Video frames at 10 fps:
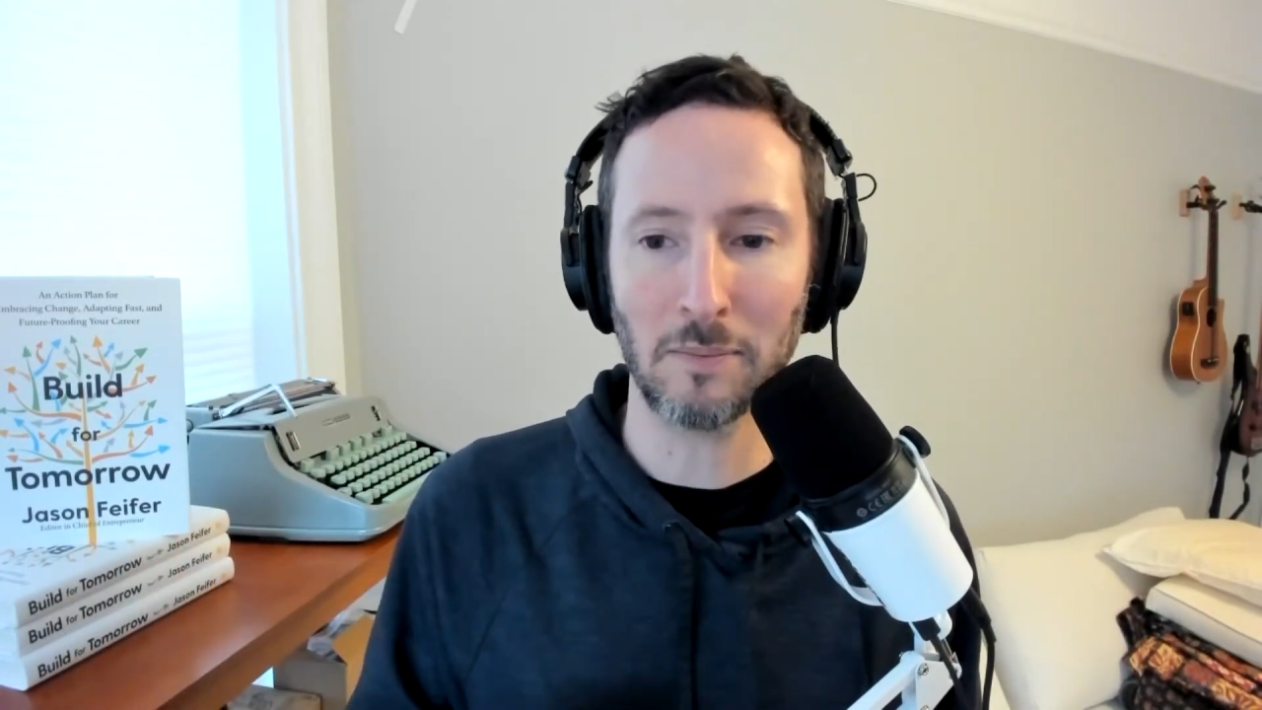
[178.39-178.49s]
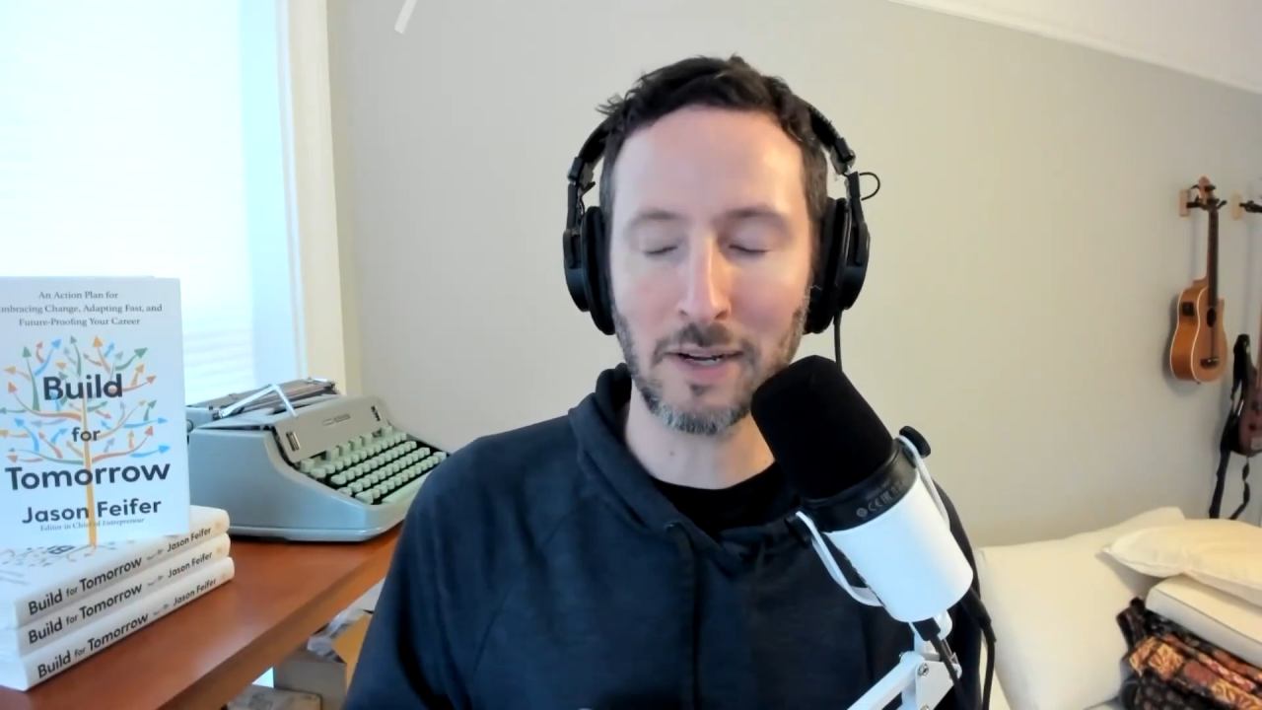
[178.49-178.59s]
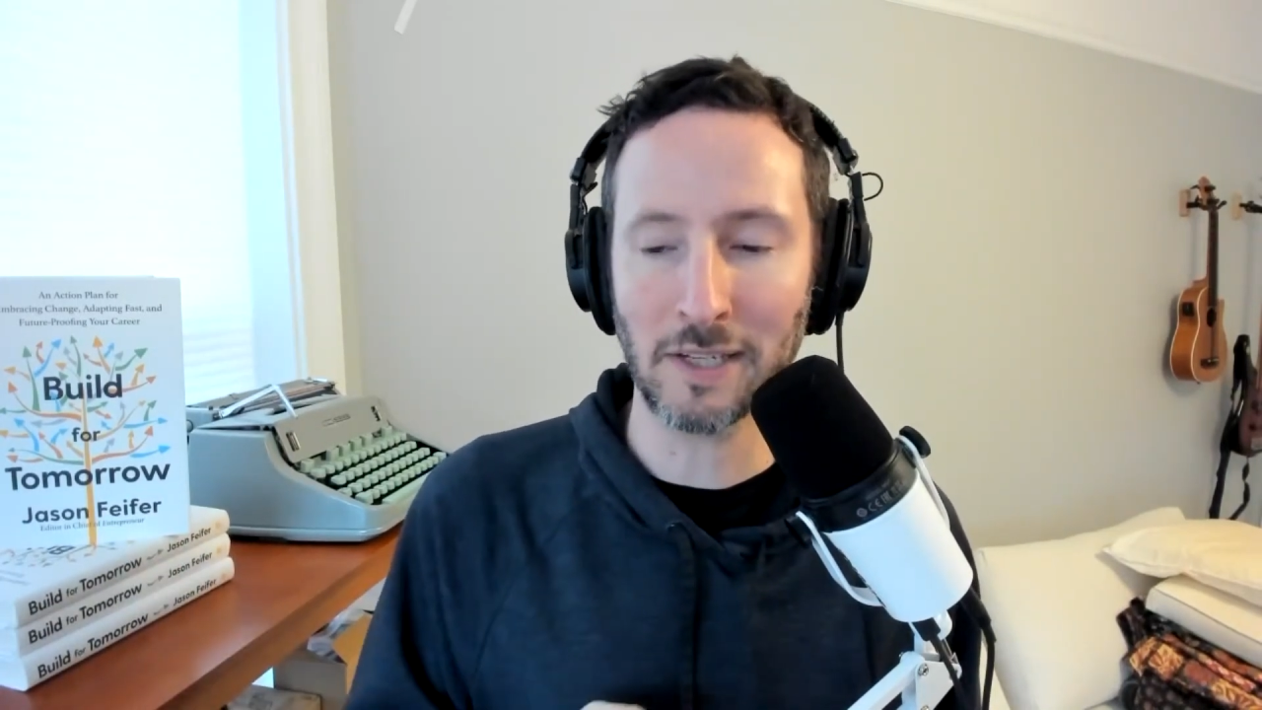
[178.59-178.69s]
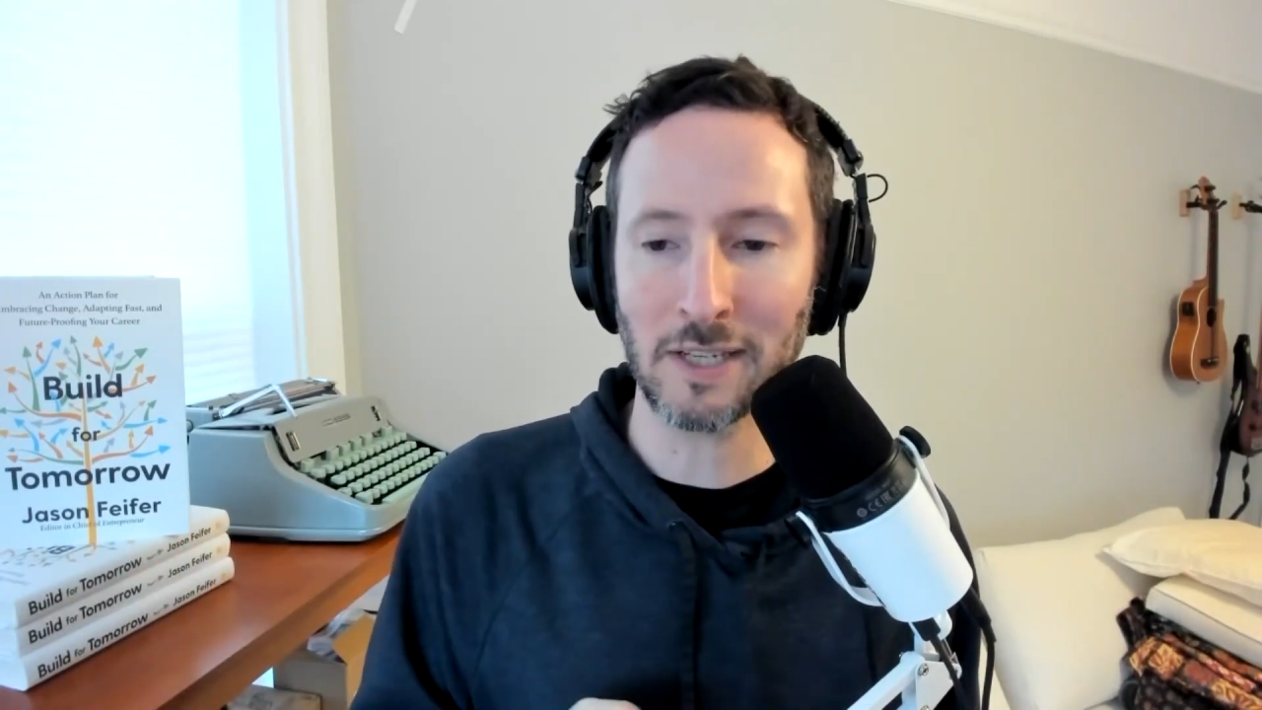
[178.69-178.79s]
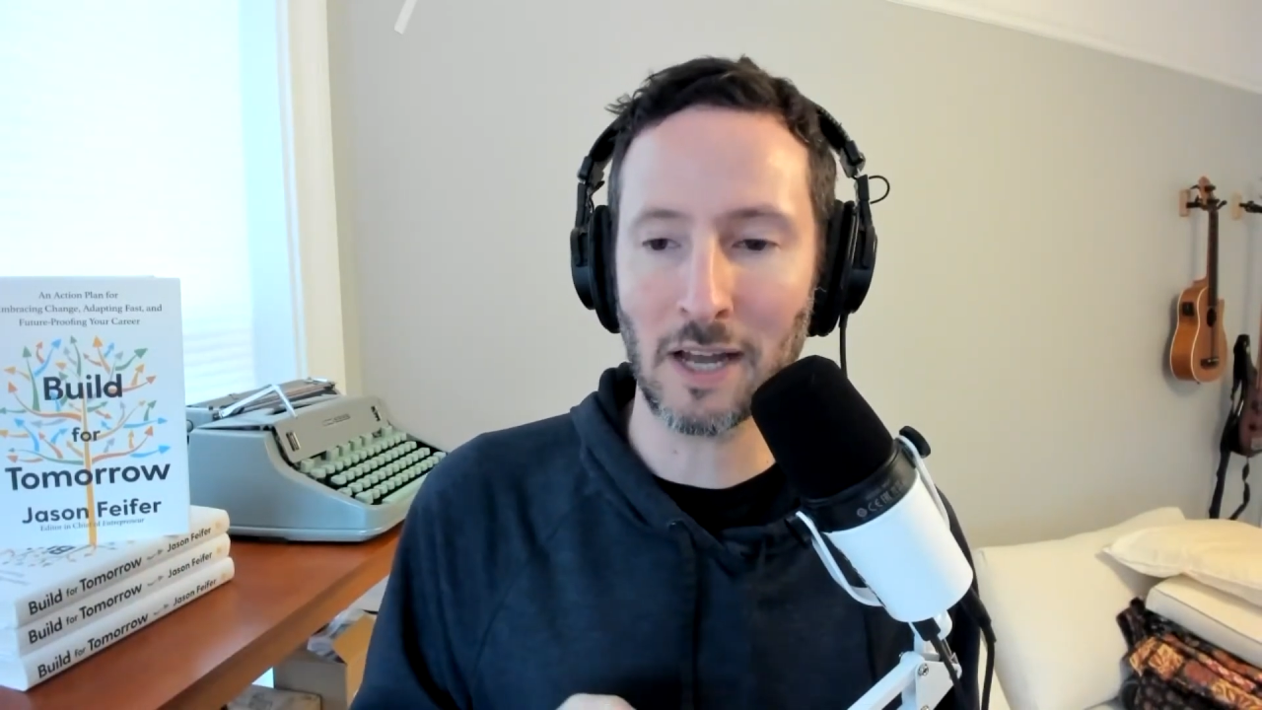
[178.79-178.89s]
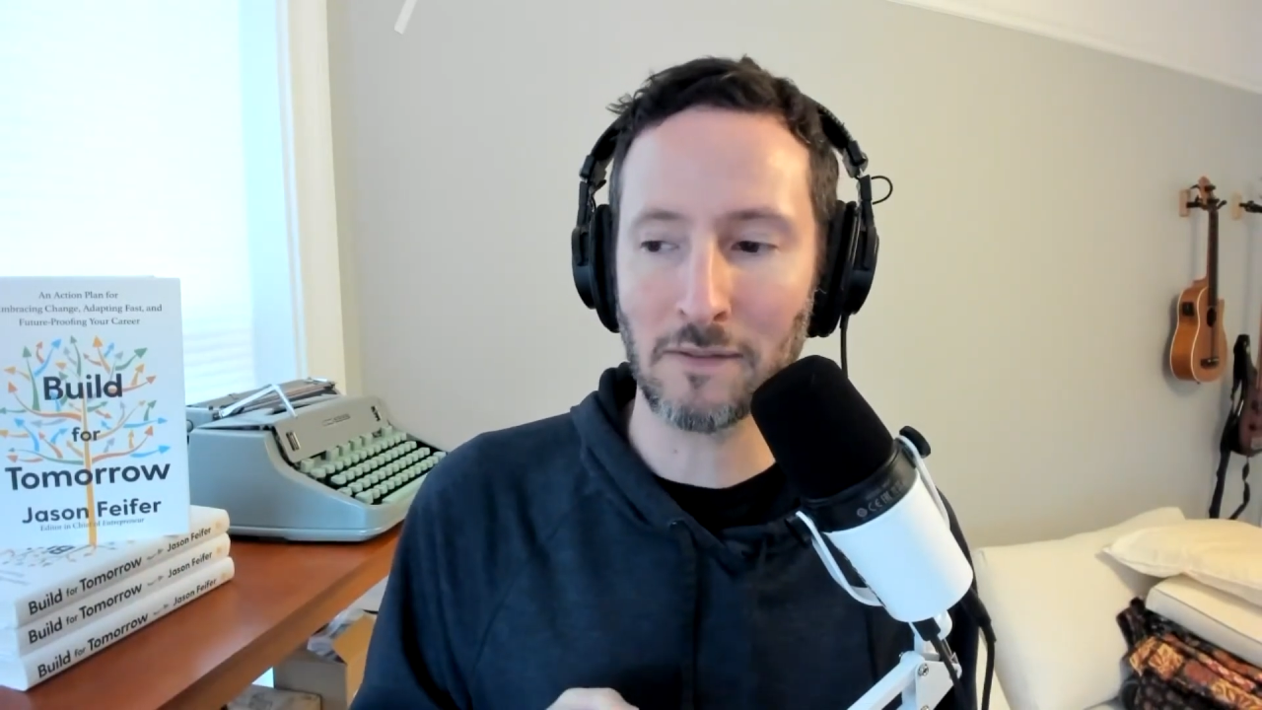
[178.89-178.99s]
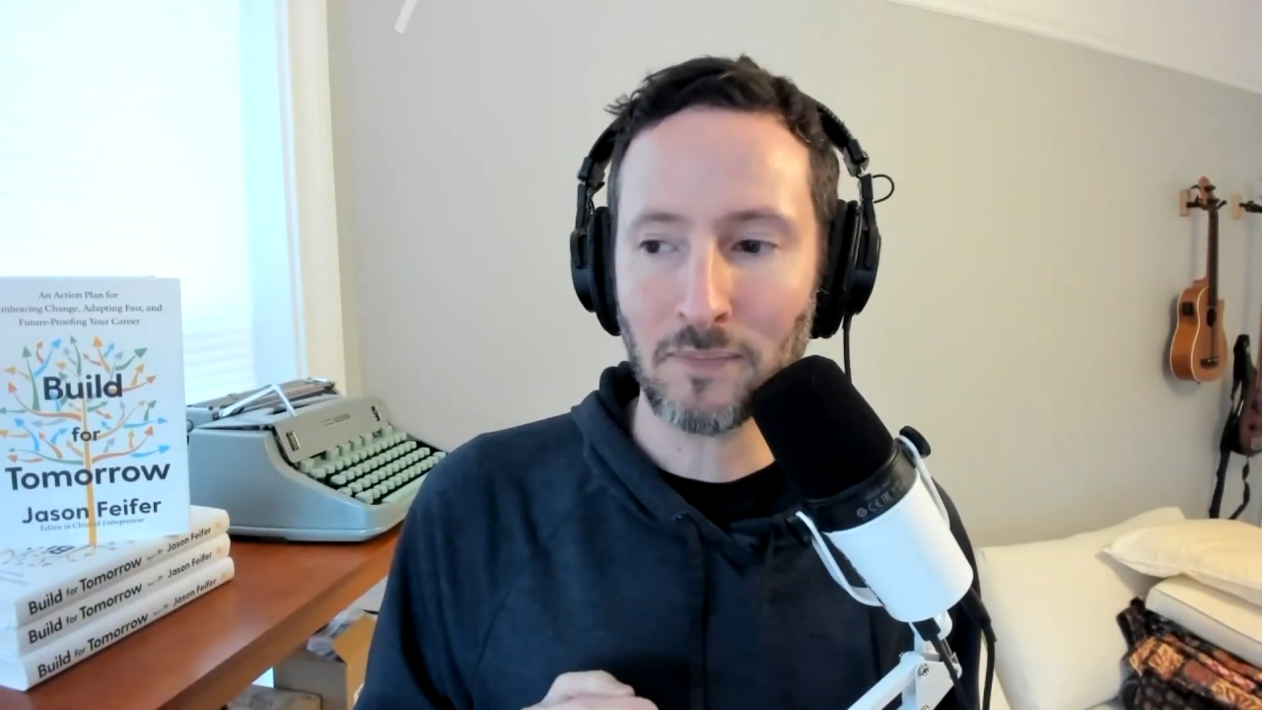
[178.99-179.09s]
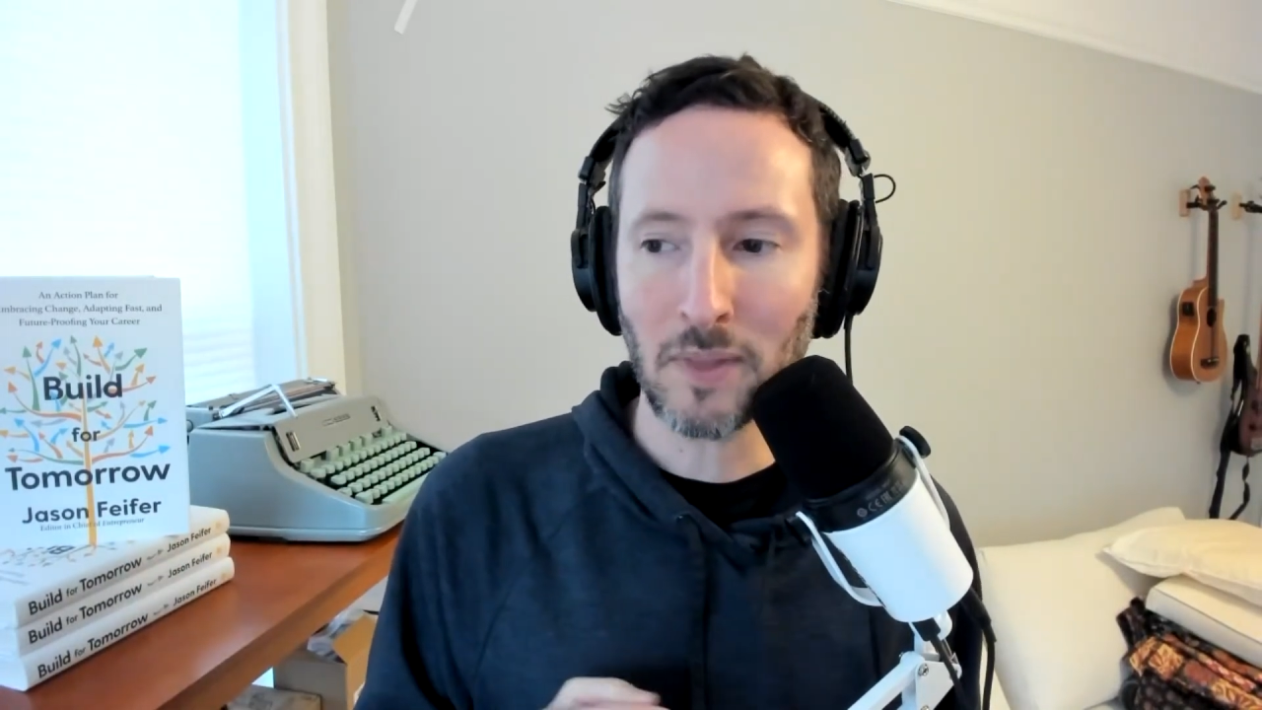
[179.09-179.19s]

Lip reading: myself?